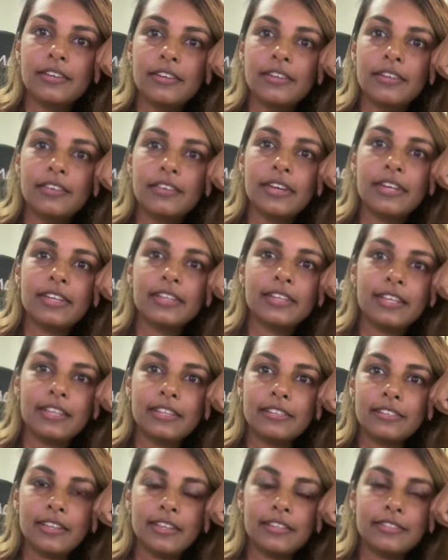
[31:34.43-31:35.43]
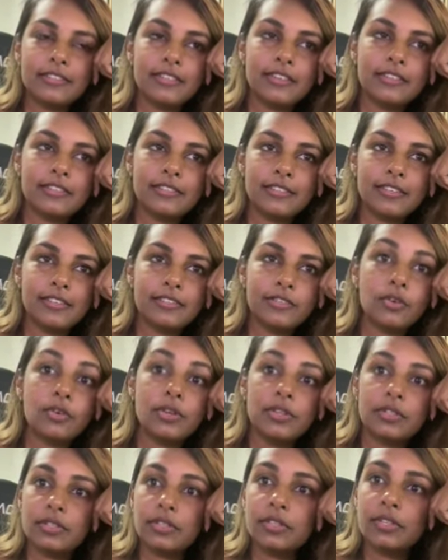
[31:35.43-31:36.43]
right?
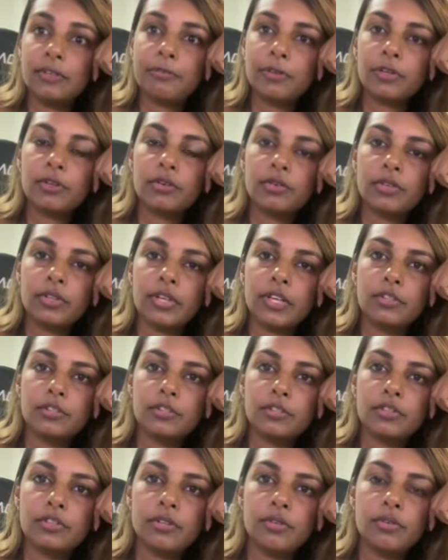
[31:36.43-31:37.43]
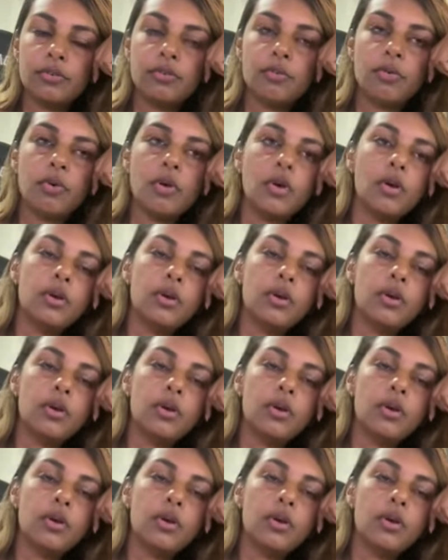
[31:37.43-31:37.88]
It's a difficult thing to do.